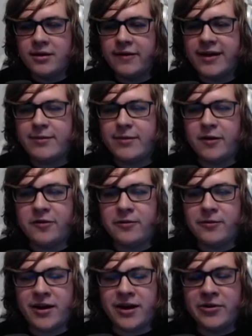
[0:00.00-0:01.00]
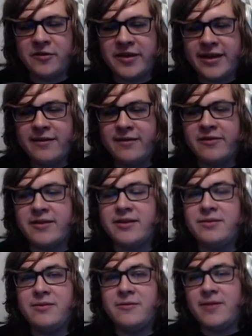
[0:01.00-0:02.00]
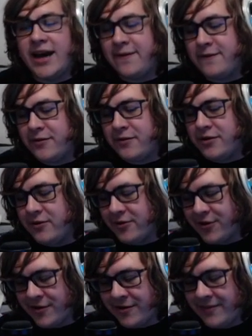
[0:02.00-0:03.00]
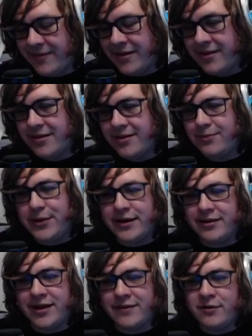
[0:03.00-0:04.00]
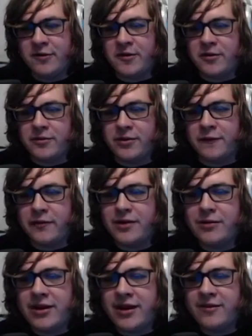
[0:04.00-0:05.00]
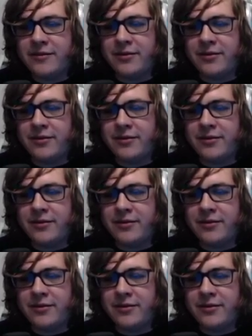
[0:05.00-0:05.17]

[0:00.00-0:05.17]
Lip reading: The game also auto-saves after you beat a level, so the frame you enter